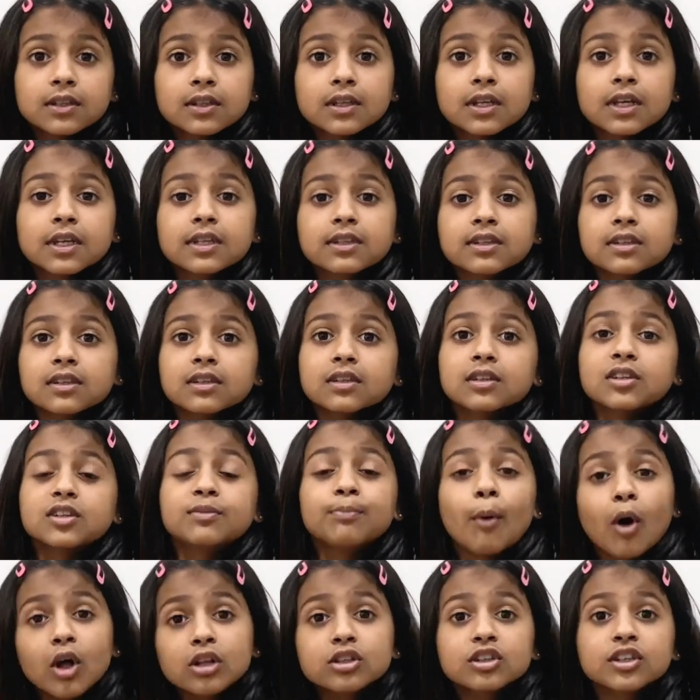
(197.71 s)
it's
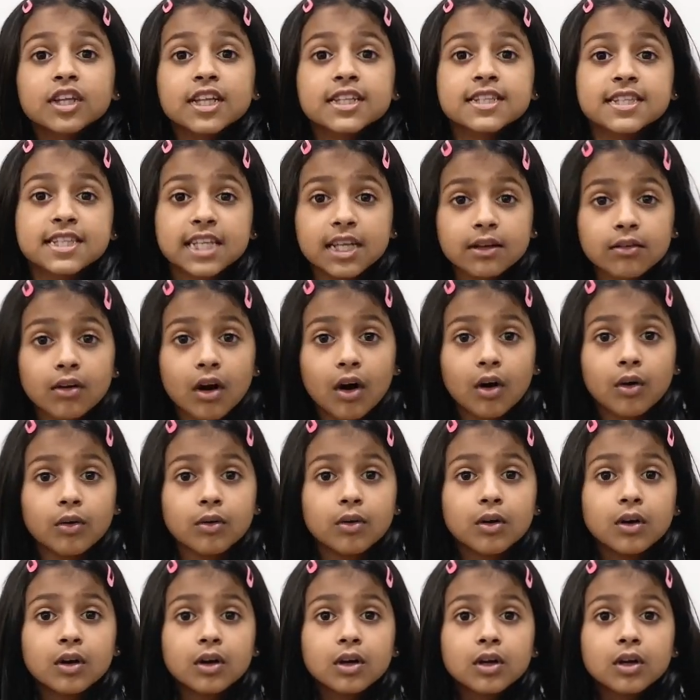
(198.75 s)
smaller than zero.